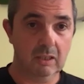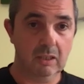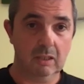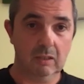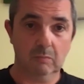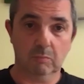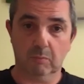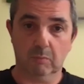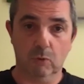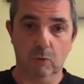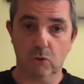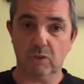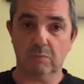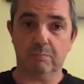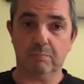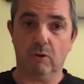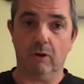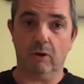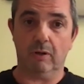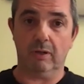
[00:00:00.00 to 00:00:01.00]
But most
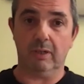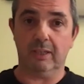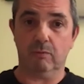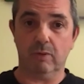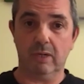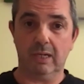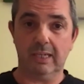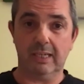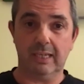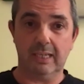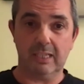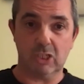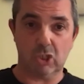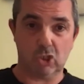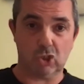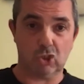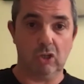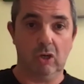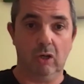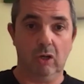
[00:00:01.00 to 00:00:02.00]
importantly, it really needs a
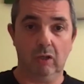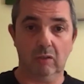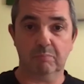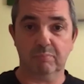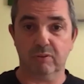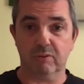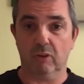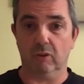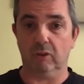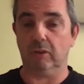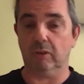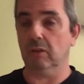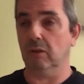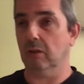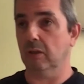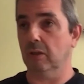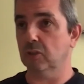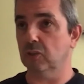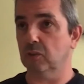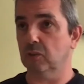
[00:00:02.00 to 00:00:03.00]
solid product
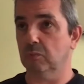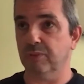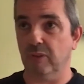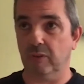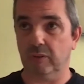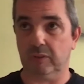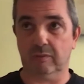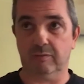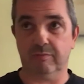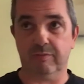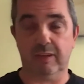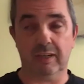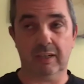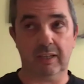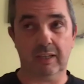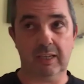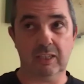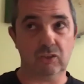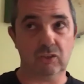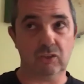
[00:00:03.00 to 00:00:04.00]
knowledge and product
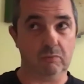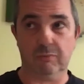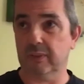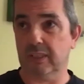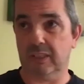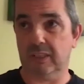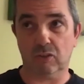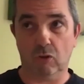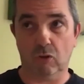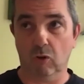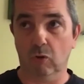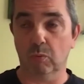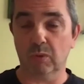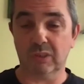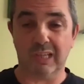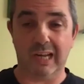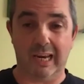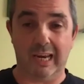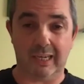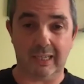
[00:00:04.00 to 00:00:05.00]
affinity, something that's always
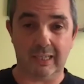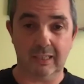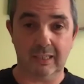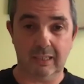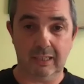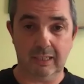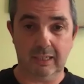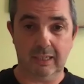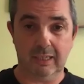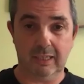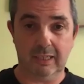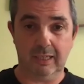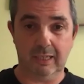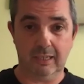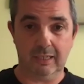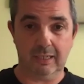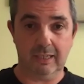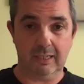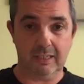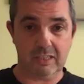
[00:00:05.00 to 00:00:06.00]
lacking in
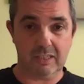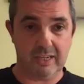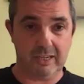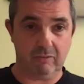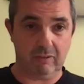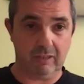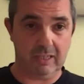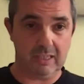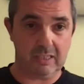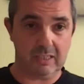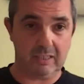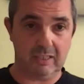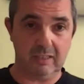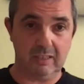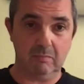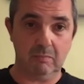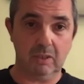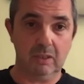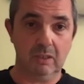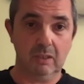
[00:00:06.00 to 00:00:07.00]
a centralized
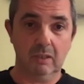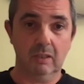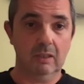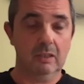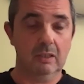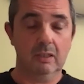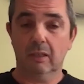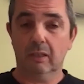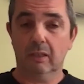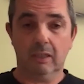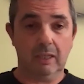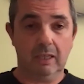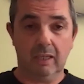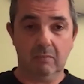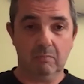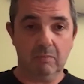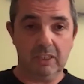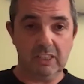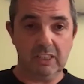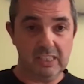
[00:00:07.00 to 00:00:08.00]
team.
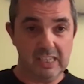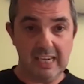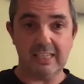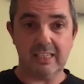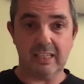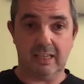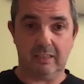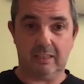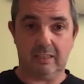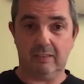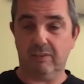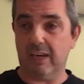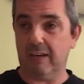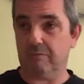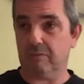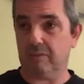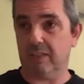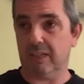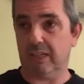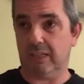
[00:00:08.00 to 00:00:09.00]
And you need that if you have
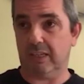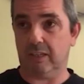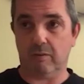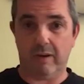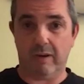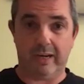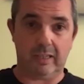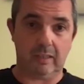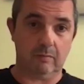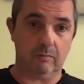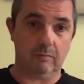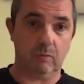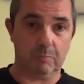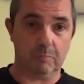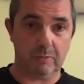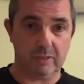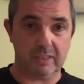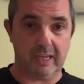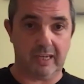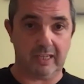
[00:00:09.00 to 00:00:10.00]
to take corrective or
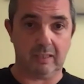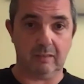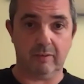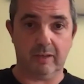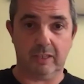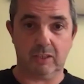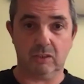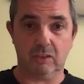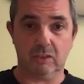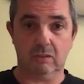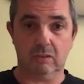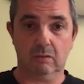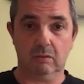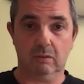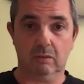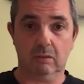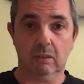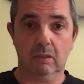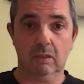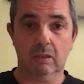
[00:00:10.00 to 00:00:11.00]
protective action.
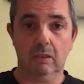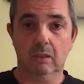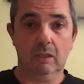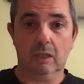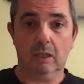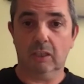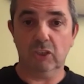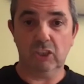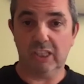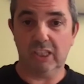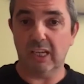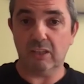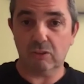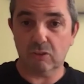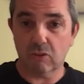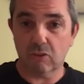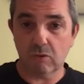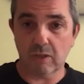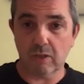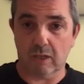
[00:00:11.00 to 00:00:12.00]
And you can't
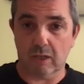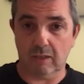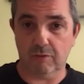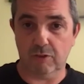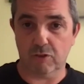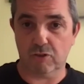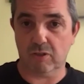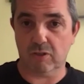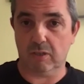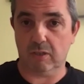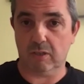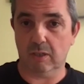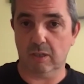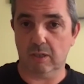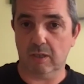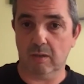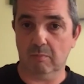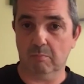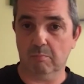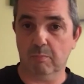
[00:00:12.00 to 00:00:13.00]
do that if you're sitting in
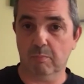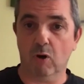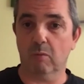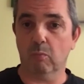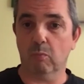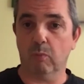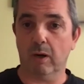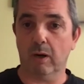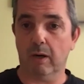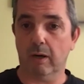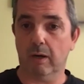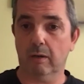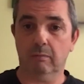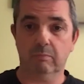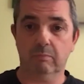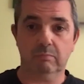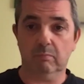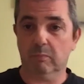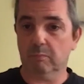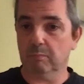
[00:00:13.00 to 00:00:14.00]
a barbed
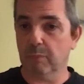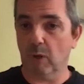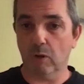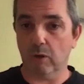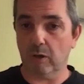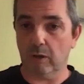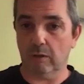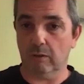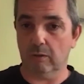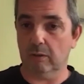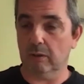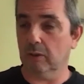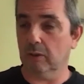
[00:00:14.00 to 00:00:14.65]
wire bunker,